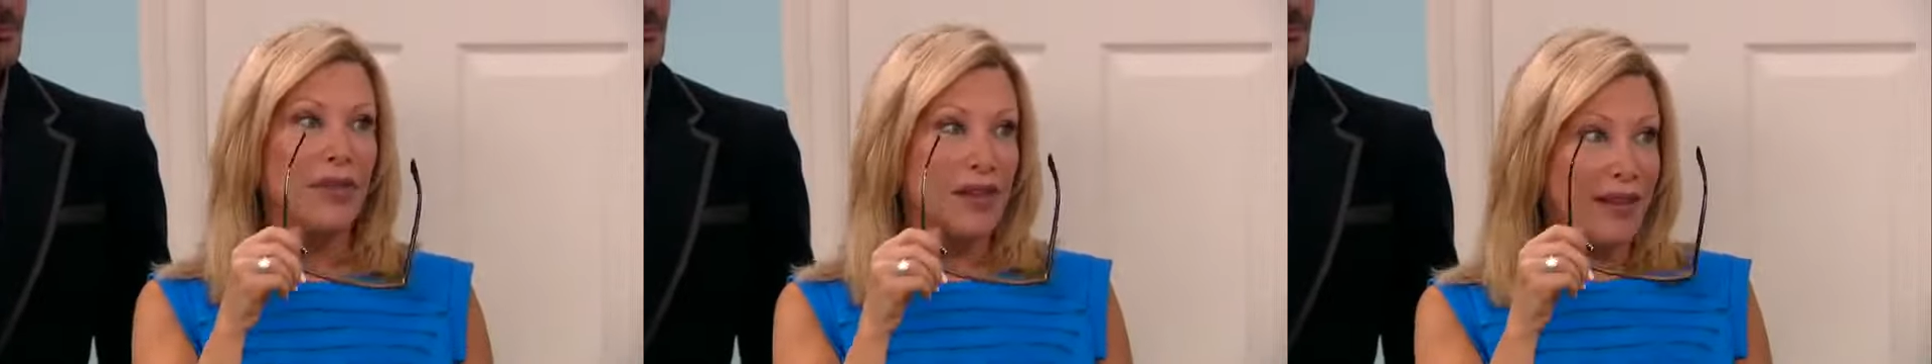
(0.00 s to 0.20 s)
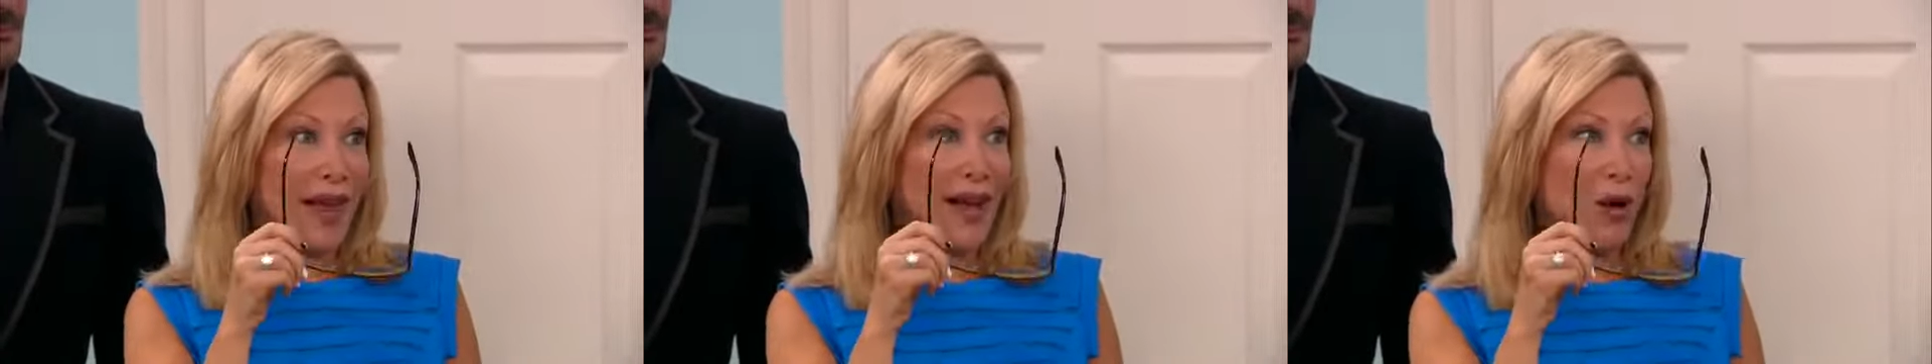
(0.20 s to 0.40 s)

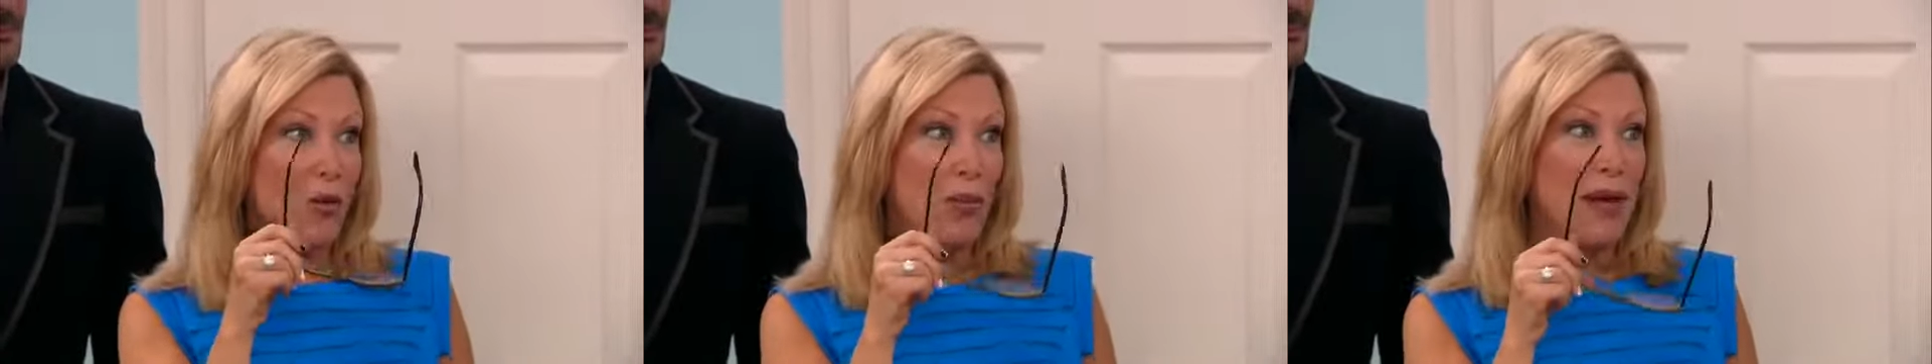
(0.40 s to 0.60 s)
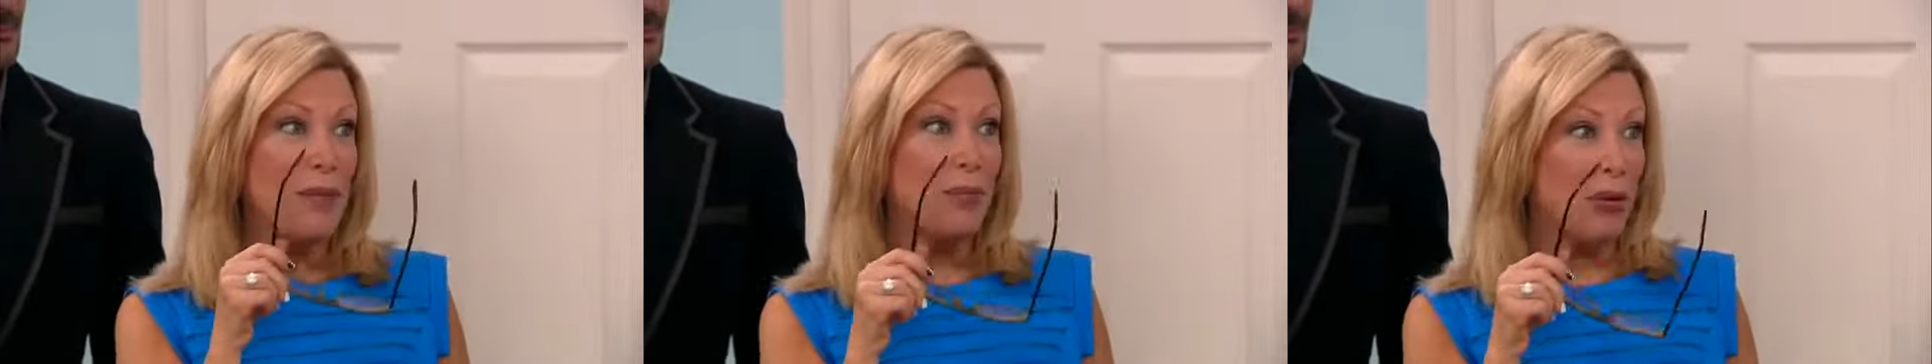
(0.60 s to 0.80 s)
the Lego
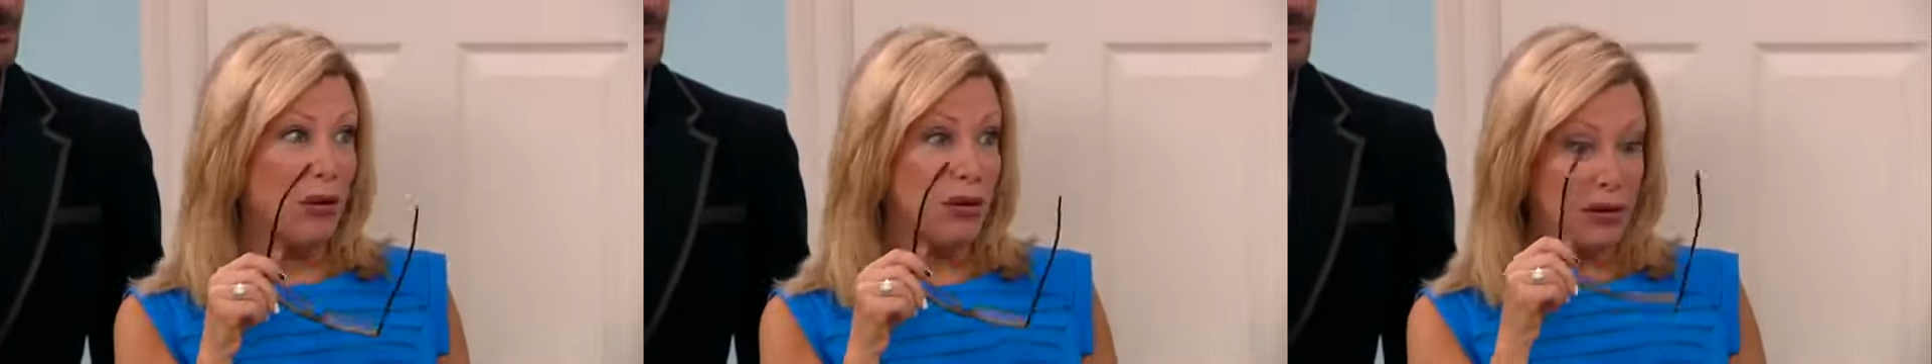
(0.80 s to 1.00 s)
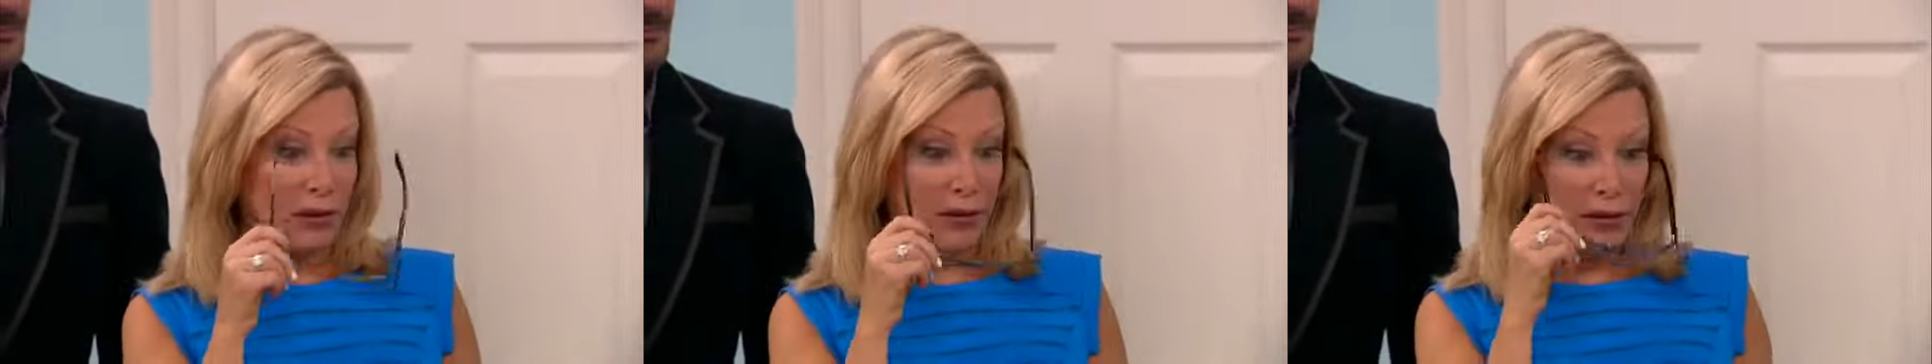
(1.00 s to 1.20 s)

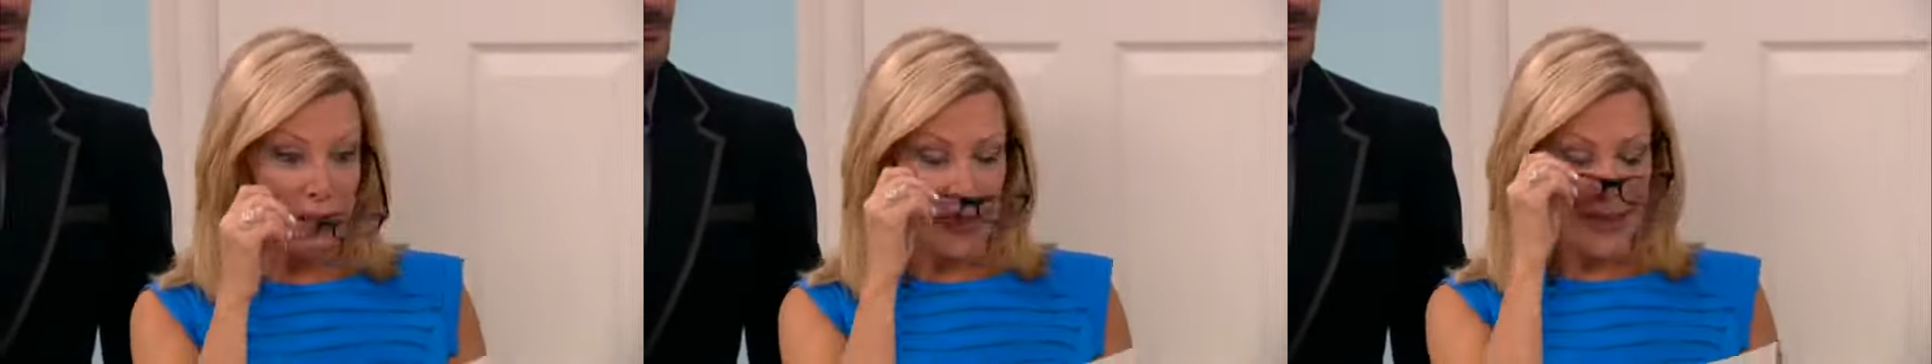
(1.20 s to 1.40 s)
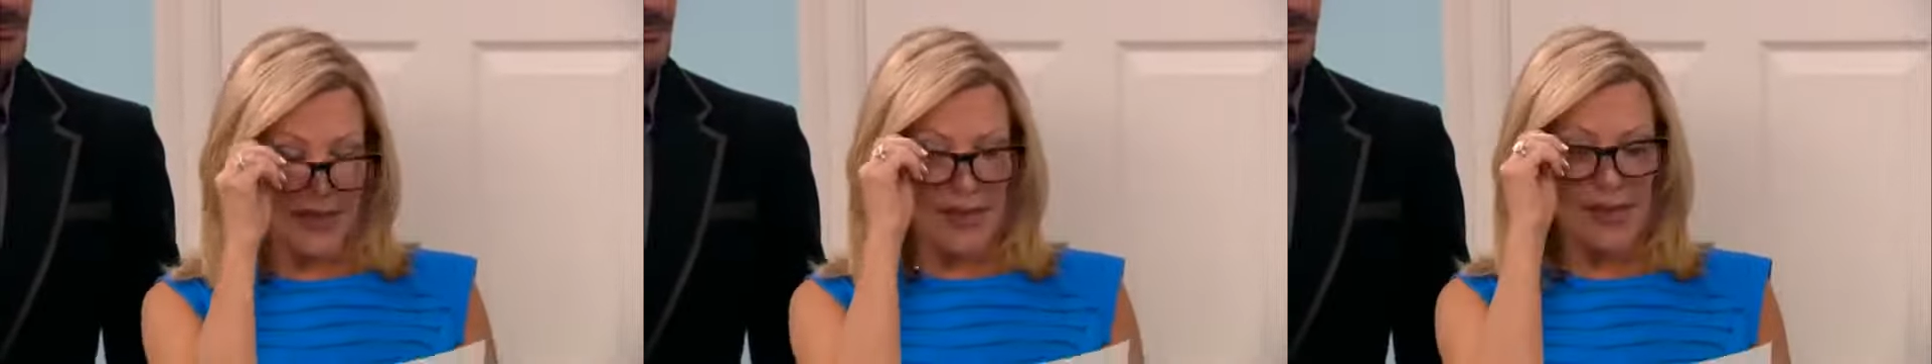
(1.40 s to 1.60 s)
people
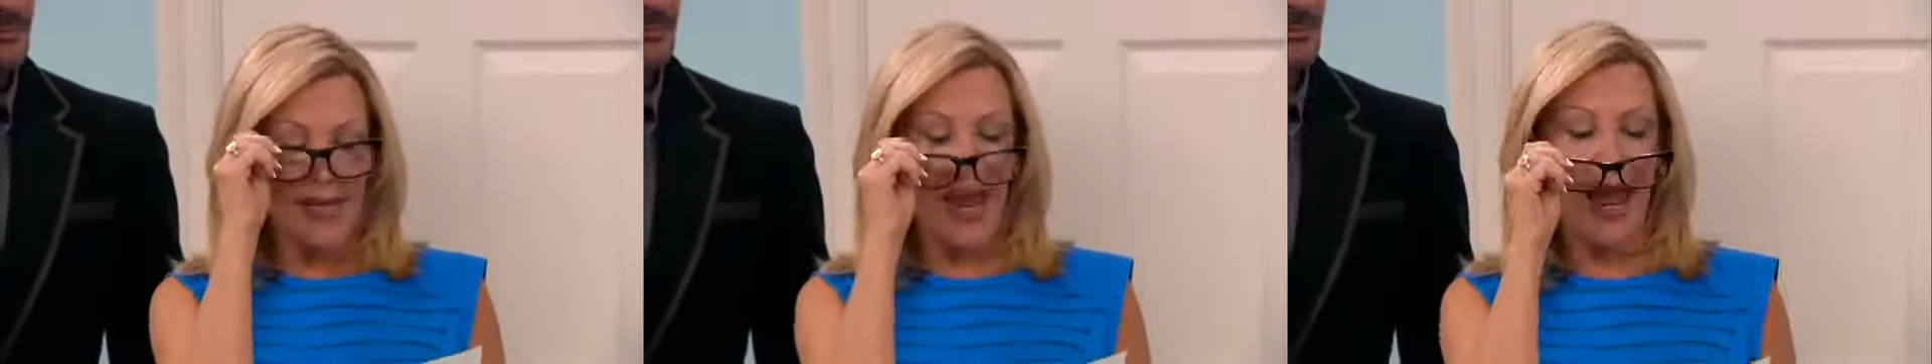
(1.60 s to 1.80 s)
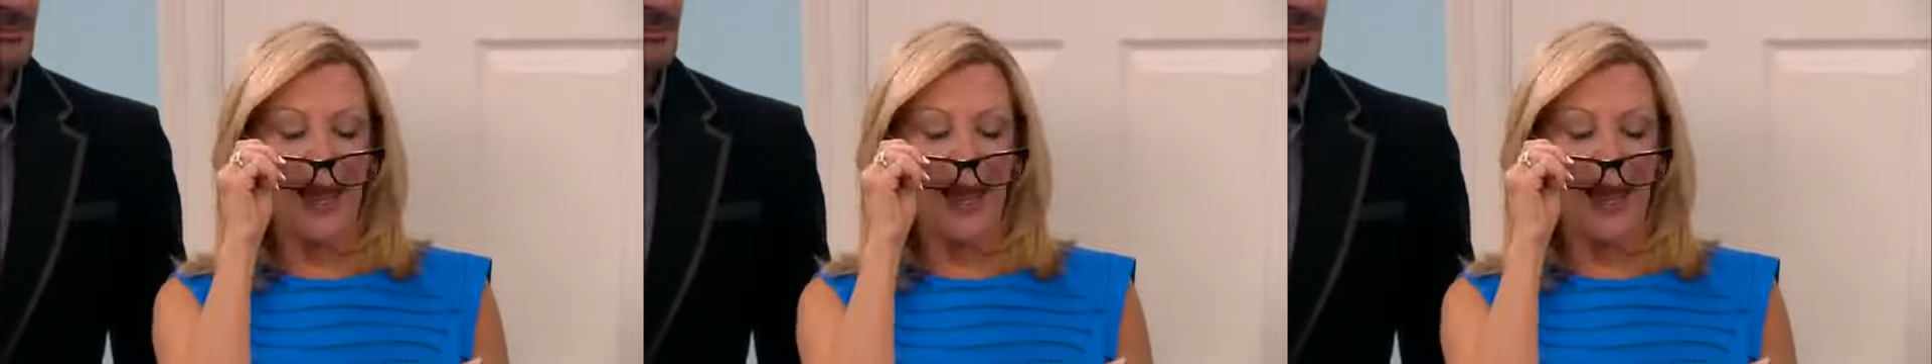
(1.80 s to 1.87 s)
listened,